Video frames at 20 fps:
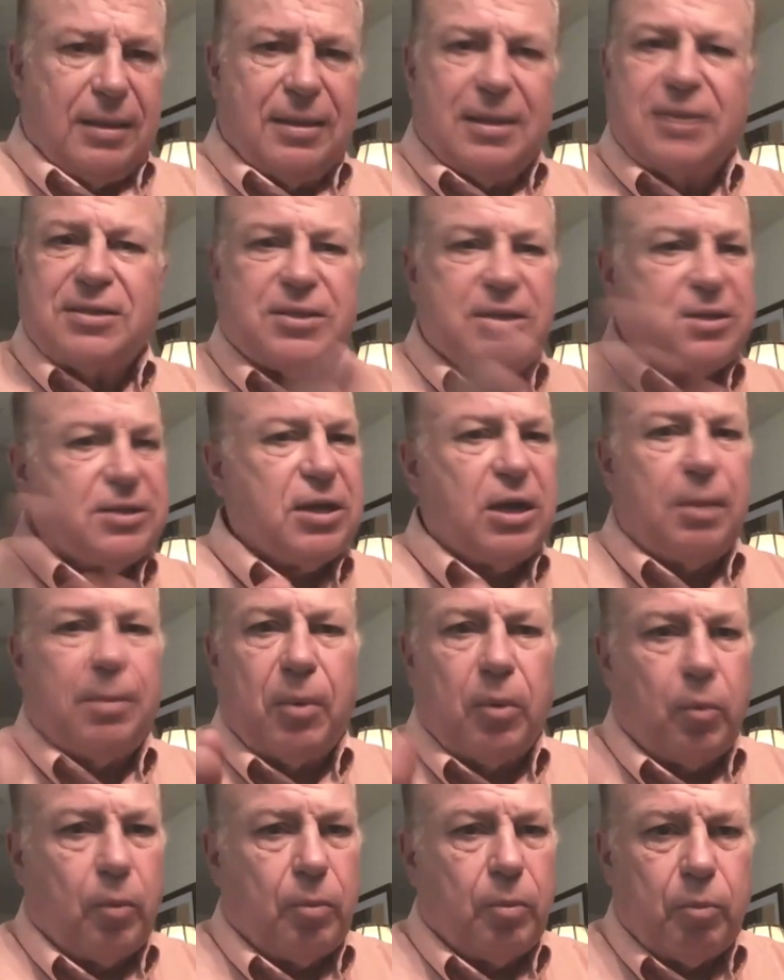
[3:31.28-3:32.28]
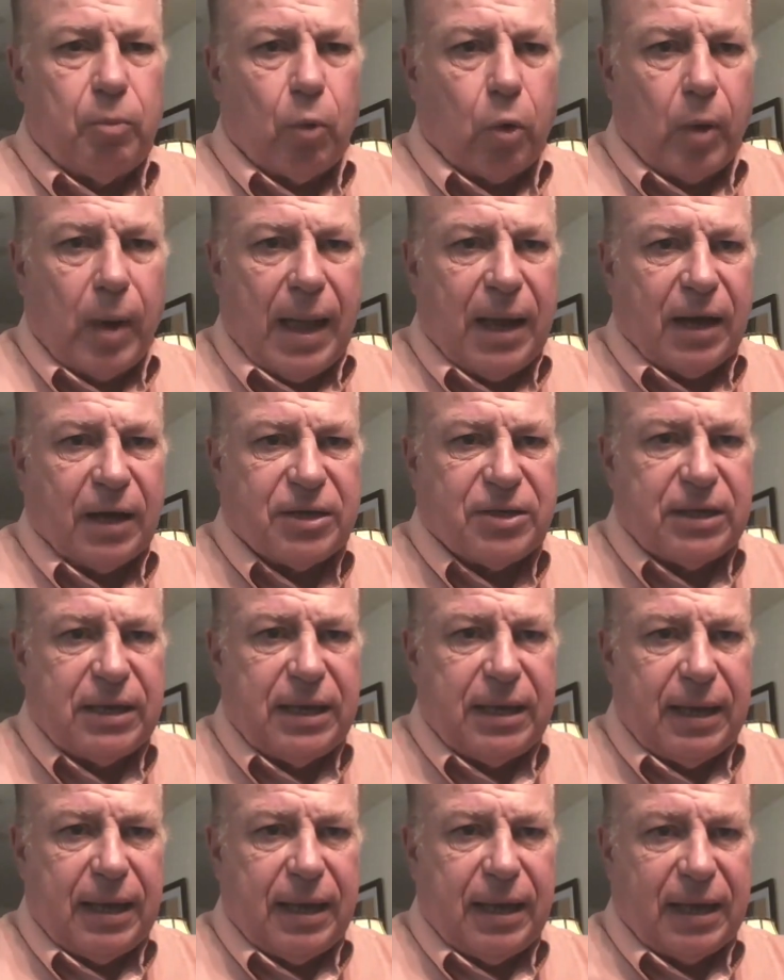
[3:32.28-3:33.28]
This isn't a
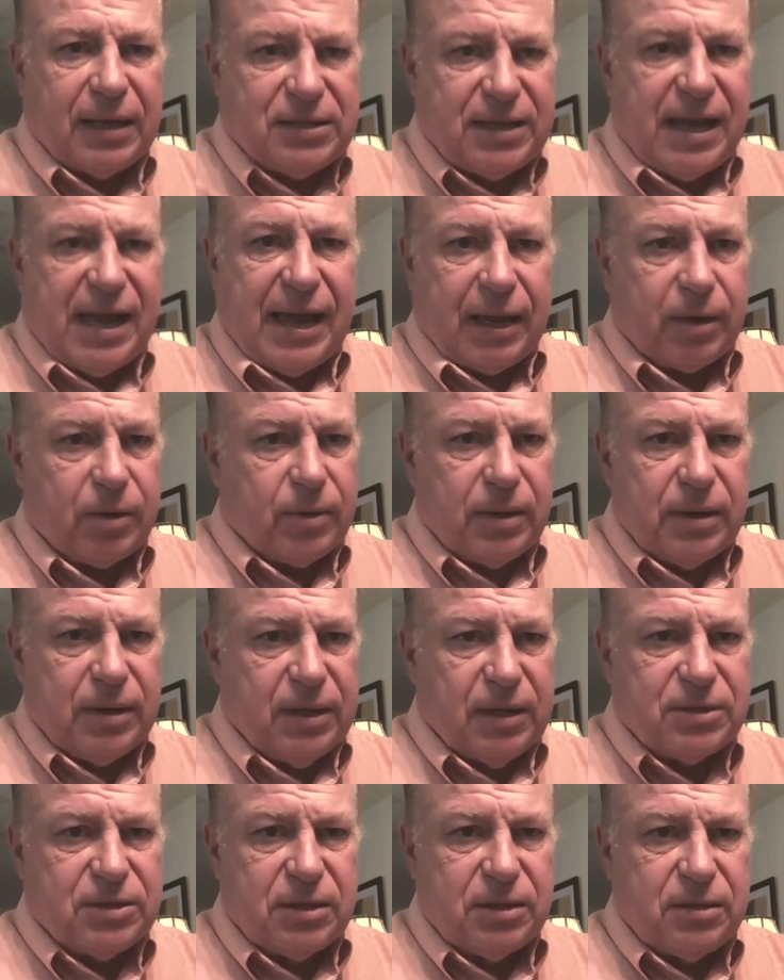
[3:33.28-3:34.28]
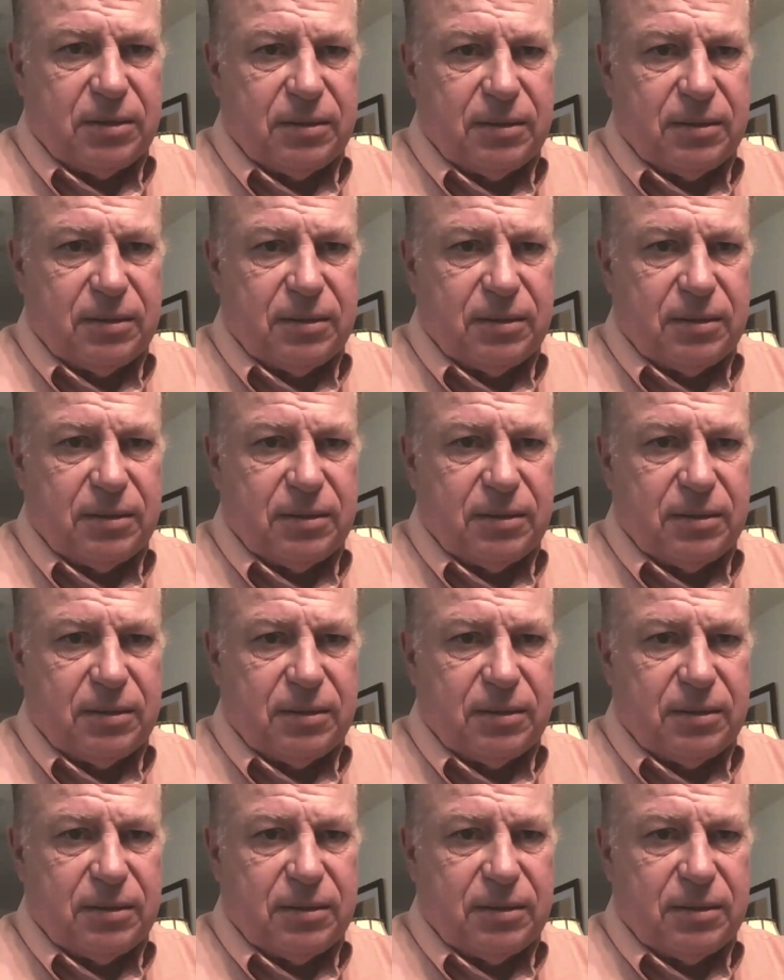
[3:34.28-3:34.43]
morality attack, is it?